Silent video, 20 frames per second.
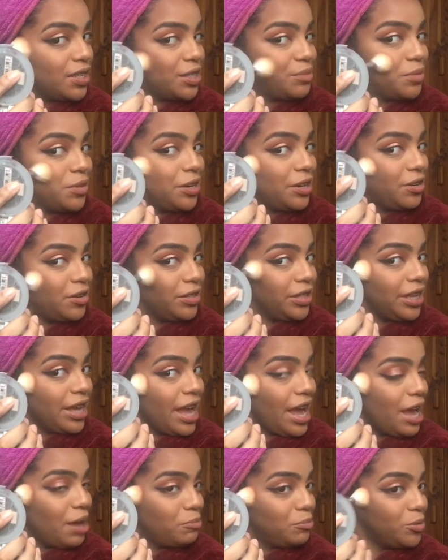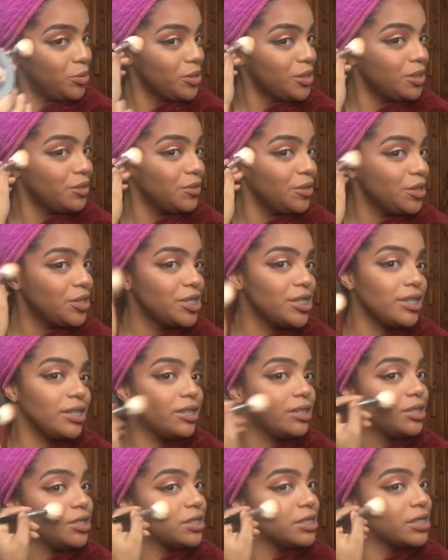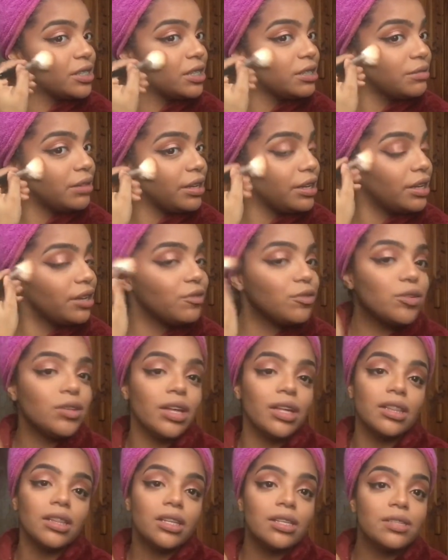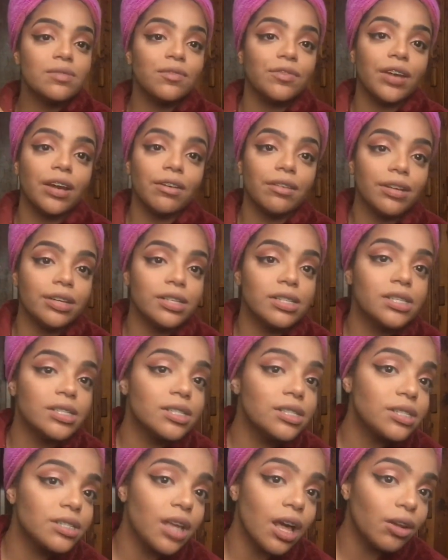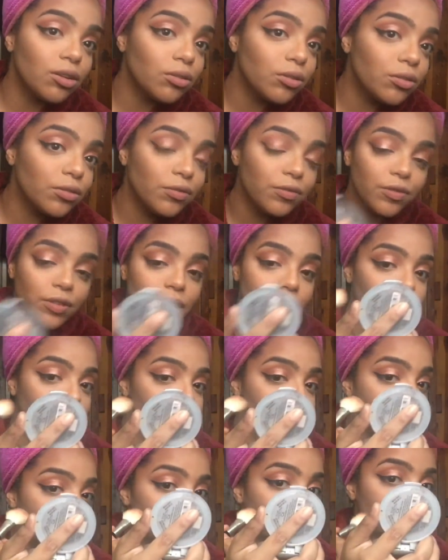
Put it on the apples of your cheek just to like give you like this very subtle flush.